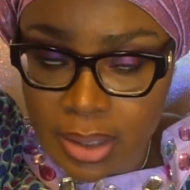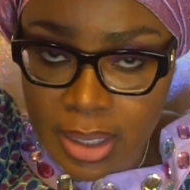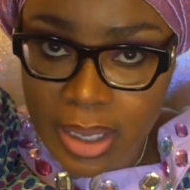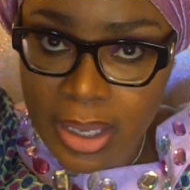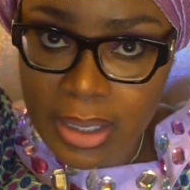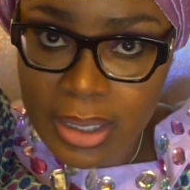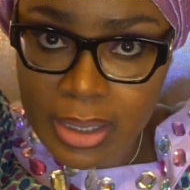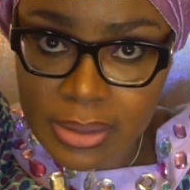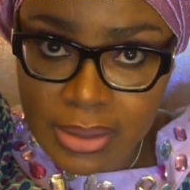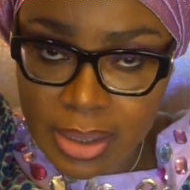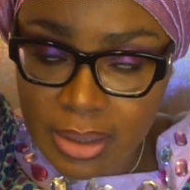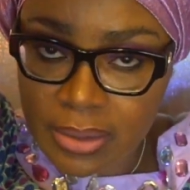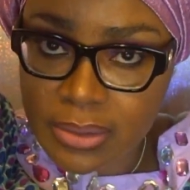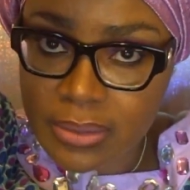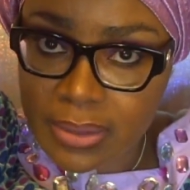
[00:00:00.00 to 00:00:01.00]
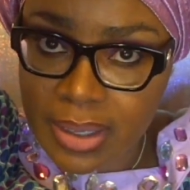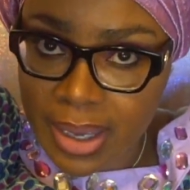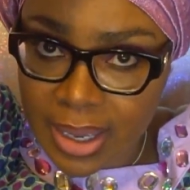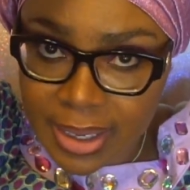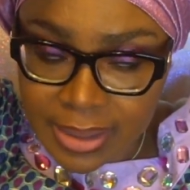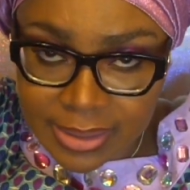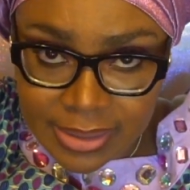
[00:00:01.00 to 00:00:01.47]
And I tell you
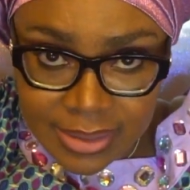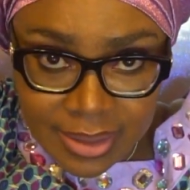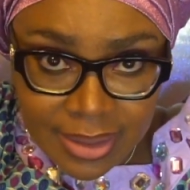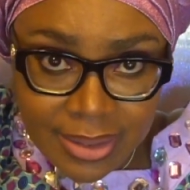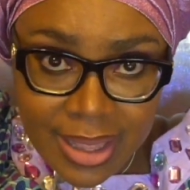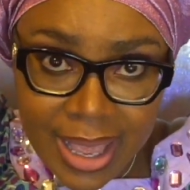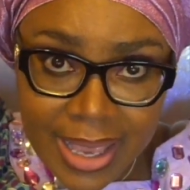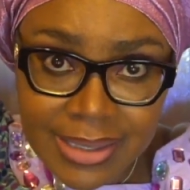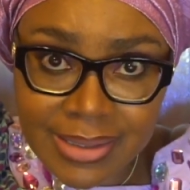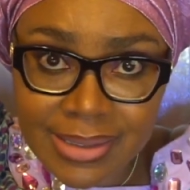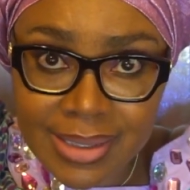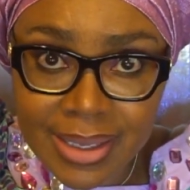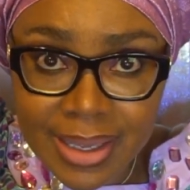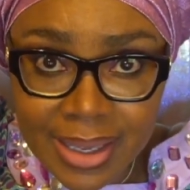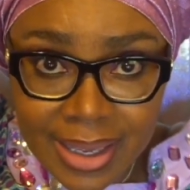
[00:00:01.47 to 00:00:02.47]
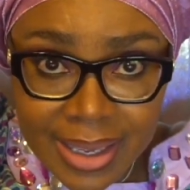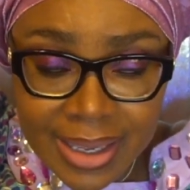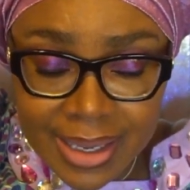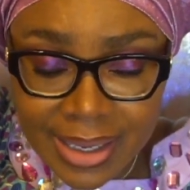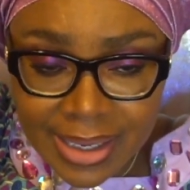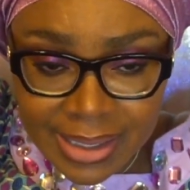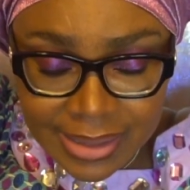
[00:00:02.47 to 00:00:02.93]
guys, that's
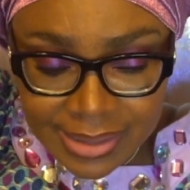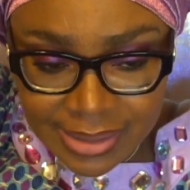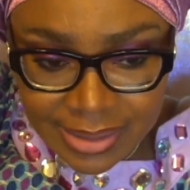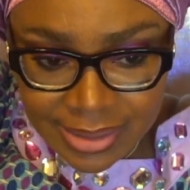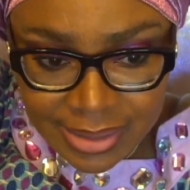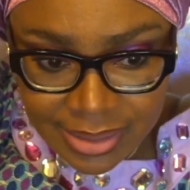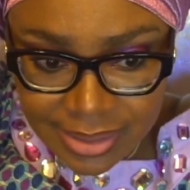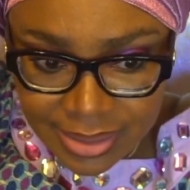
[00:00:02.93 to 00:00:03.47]
it.